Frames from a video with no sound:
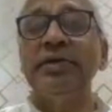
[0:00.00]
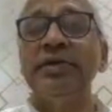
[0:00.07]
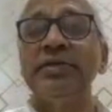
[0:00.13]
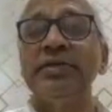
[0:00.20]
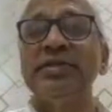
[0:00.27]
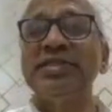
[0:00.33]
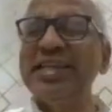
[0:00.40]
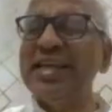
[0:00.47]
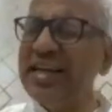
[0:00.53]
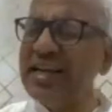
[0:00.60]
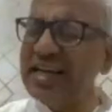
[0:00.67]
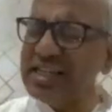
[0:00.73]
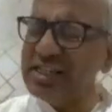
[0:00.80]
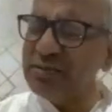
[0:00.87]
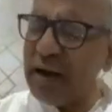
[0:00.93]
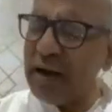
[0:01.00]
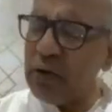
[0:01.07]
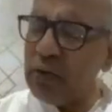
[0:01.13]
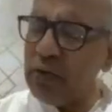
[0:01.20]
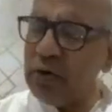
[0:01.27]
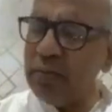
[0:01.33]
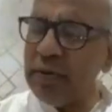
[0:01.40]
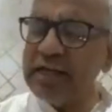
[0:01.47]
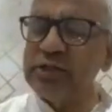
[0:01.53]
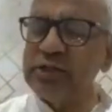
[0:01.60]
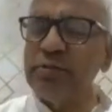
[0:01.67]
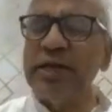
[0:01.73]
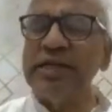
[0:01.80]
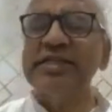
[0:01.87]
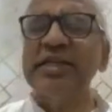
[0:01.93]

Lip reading: still it is bound by space